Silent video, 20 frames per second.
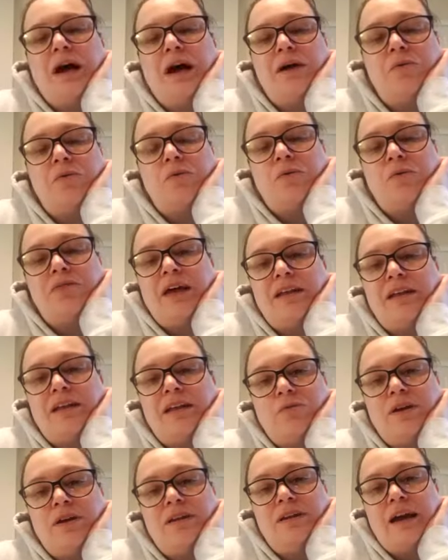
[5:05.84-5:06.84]
that's when
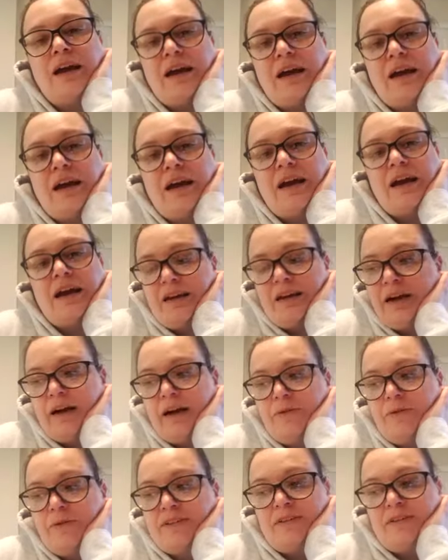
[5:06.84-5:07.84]
I was
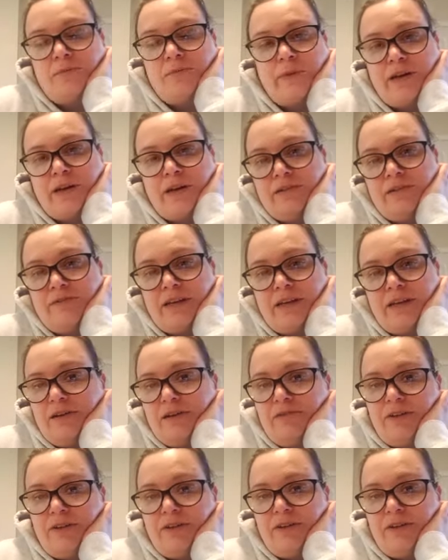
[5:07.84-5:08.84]
in the middle of like
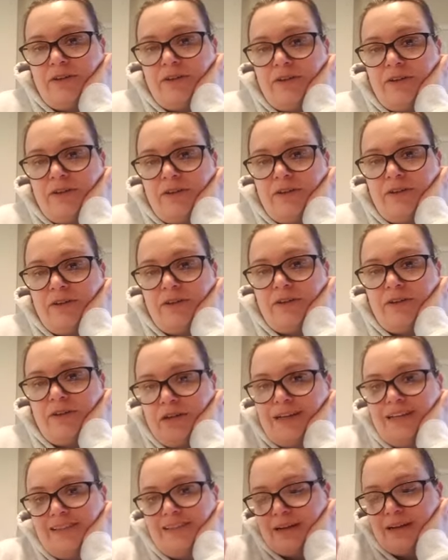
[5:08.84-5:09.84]

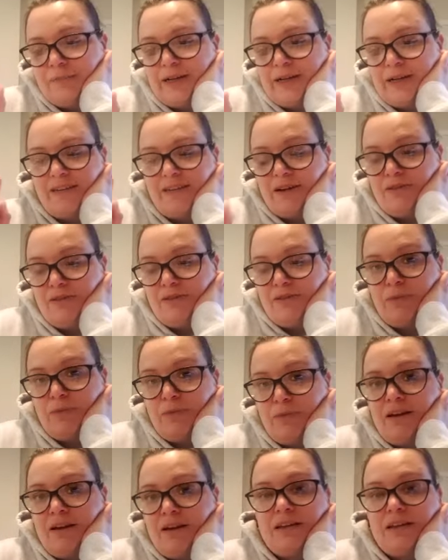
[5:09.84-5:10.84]
evaluating that myself,
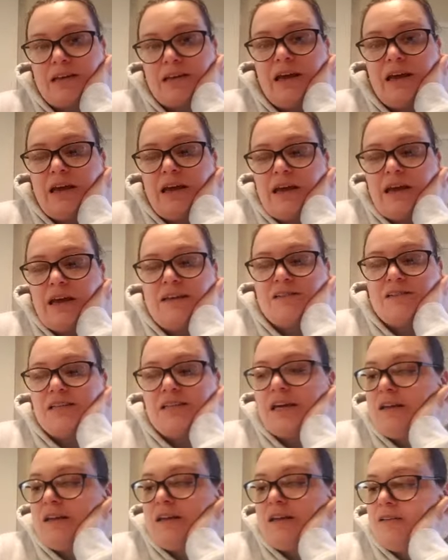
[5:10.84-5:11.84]
because it
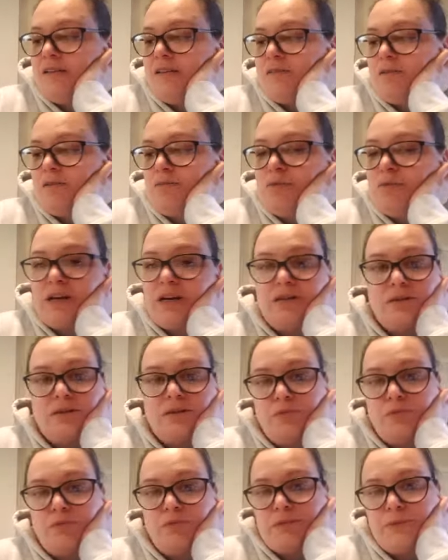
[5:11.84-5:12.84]
says
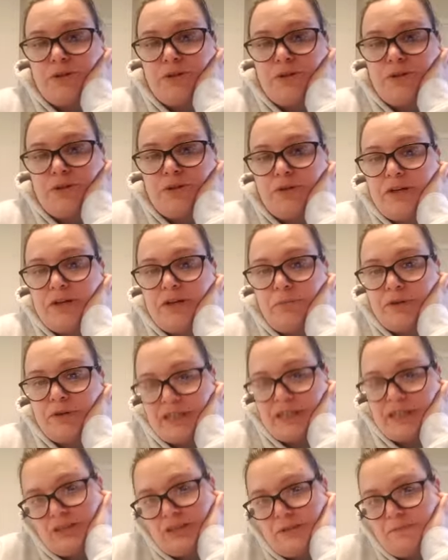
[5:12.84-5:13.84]
respiratory
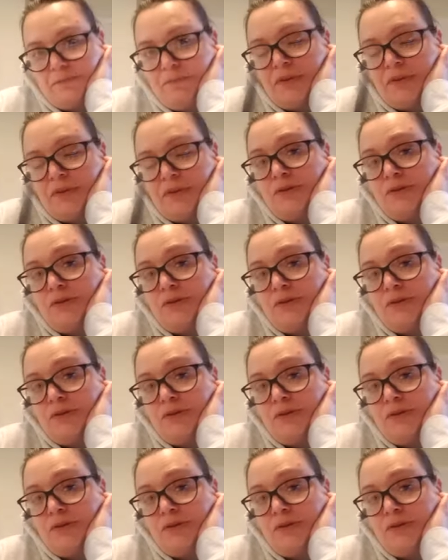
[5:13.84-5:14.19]
depression.